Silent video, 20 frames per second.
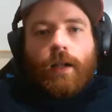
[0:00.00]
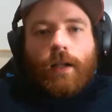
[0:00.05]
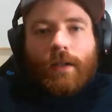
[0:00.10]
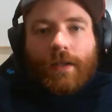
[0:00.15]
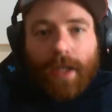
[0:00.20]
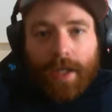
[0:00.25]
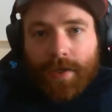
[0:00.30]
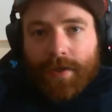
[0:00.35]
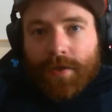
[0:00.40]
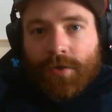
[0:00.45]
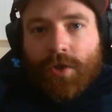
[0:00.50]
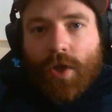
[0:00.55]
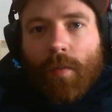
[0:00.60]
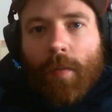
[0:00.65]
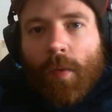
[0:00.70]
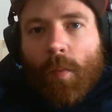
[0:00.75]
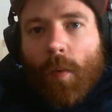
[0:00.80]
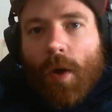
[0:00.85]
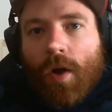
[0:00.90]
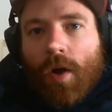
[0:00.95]
Ladies and
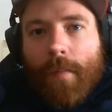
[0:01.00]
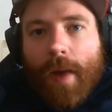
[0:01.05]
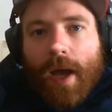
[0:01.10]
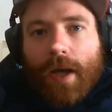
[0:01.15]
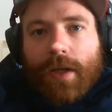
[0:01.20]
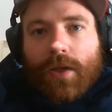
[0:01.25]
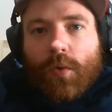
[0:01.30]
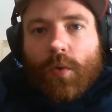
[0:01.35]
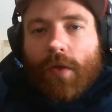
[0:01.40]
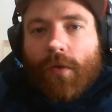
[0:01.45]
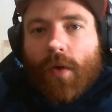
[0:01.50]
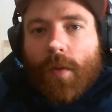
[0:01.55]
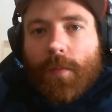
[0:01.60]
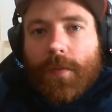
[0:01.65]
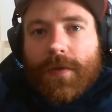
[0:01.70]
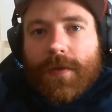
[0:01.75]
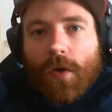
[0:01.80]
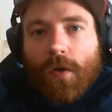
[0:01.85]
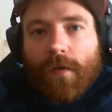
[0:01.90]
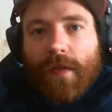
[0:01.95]
gentlemen, welcome back to another
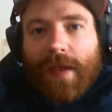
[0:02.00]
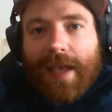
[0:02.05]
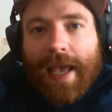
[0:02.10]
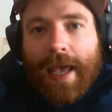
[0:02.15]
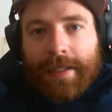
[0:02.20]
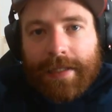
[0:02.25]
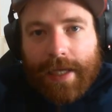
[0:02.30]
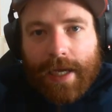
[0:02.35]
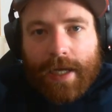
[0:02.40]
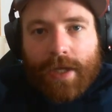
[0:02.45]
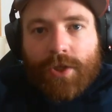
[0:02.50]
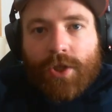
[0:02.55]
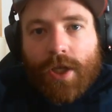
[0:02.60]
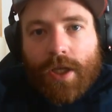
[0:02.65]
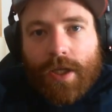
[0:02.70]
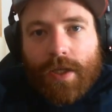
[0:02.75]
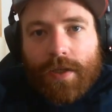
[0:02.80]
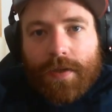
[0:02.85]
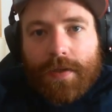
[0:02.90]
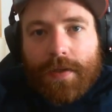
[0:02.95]
episode of the
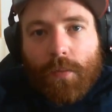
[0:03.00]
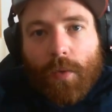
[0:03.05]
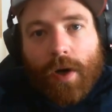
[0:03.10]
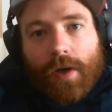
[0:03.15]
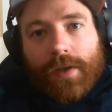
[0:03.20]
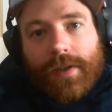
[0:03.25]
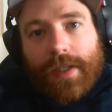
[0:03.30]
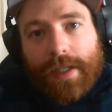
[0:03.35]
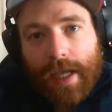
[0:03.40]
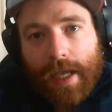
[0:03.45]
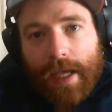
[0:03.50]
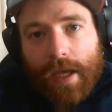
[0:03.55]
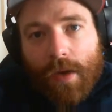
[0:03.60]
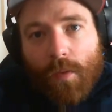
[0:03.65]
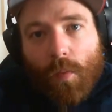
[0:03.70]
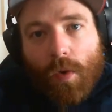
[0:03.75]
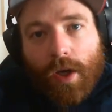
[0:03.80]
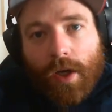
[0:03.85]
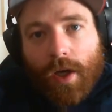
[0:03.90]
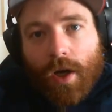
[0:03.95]
Anti-Cheese, where today
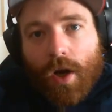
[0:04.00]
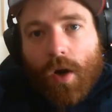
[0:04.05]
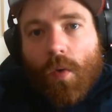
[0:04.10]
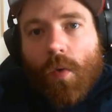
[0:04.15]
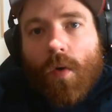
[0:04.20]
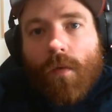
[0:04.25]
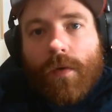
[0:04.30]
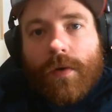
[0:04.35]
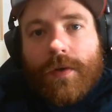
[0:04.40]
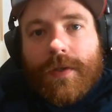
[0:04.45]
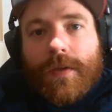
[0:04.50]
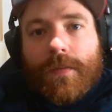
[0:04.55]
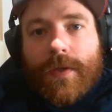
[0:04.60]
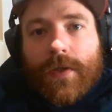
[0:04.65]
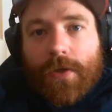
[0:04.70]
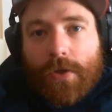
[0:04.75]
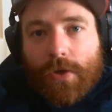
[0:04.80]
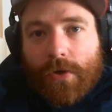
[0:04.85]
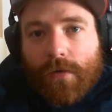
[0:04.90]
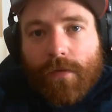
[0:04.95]
we're going to go over some
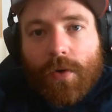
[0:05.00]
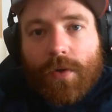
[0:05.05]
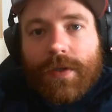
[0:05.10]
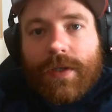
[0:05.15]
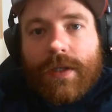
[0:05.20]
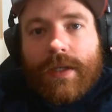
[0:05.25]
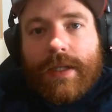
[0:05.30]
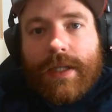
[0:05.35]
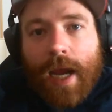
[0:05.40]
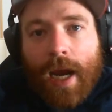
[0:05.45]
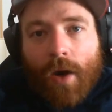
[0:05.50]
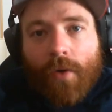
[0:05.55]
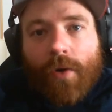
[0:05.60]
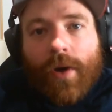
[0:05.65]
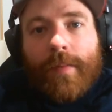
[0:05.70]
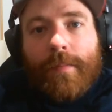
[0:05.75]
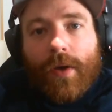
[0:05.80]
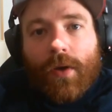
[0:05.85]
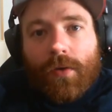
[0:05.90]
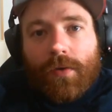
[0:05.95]
Zerg versus
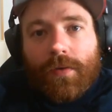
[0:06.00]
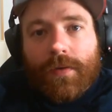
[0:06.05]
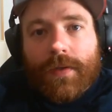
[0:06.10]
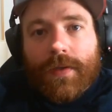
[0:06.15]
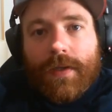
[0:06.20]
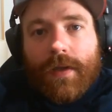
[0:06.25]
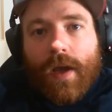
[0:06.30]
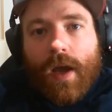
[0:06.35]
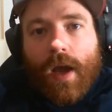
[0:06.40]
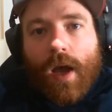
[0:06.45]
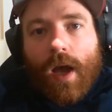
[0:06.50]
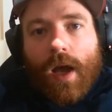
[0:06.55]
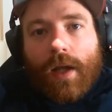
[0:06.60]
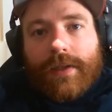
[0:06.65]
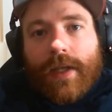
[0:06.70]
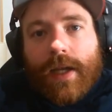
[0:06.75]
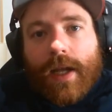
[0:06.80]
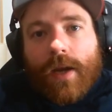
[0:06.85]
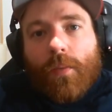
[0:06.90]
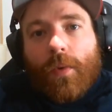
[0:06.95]
Terran builds.
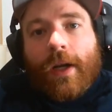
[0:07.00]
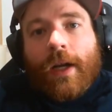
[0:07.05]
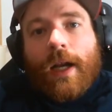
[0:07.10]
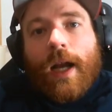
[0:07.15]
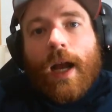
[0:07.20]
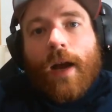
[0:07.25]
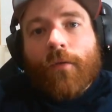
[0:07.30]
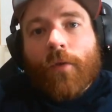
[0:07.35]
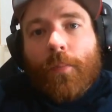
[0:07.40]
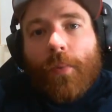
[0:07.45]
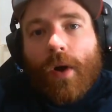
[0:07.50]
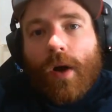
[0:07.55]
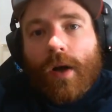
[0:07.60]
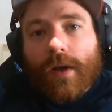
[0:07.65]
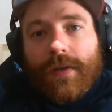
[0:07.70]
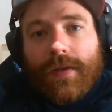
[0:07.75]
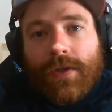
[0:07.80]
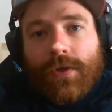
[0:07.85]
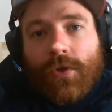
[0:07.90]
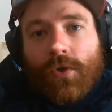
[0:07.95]
Today we're going to cover
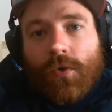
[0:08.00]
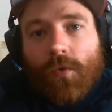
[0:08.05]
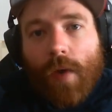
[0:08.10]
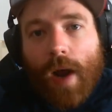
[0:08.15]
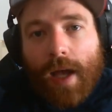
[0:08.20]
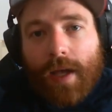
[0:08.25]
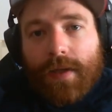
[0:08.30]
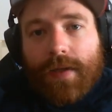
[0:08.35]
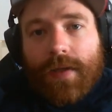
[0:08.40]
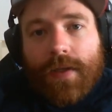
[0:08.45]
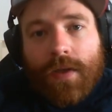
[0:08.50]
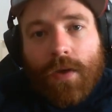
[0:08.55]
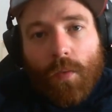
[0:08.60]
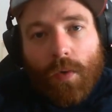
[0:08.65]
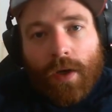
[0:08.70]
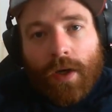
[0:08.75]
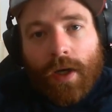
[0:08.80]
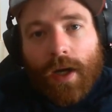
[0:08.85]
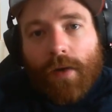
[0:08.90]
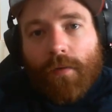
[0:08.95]
Proxy 2 racks,
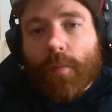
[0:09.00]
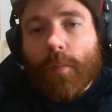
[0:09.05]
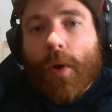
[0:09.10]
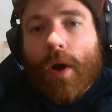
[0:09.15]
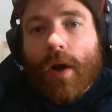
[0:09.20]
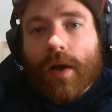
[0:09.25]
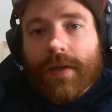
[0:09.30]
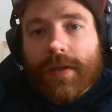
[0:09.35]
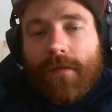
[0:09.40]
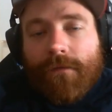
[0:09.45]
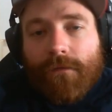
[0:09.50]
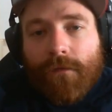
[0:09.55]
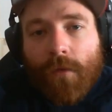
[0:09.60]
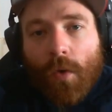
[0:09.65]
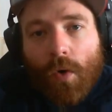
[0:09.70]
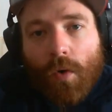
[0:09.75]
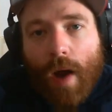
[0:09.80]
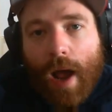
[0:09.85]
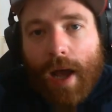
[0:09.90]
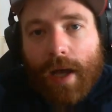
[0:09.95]
we're going to cover Proxy
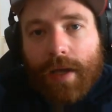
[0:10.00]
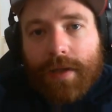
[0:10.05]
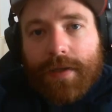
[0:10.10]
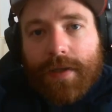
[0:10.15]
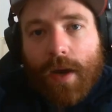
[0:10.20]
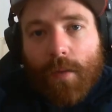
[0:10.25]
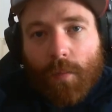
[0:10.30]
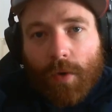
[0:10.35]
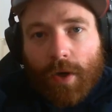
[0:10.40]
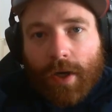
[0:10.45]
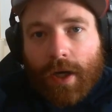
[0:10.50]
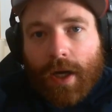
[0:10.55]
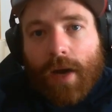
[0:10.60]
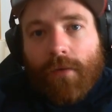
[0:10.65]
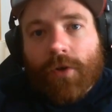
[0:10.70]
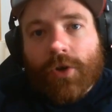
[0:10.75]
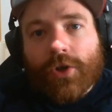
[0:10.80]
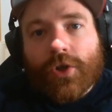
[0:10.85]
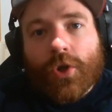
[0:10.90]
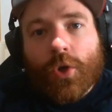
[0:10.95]
4 racks, and we're going to
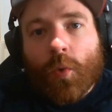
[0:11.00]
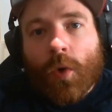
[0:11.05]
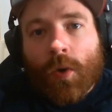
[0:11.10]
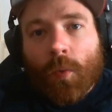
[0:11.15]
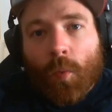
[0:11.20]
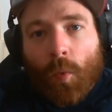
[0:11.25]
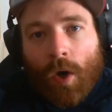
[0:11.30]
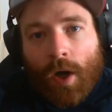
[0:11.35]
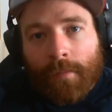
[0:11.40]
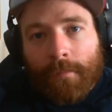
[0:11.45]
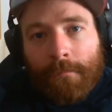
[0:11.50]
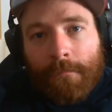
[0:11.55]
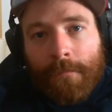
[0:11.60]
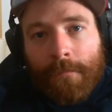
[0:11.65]
cover 2 on 1.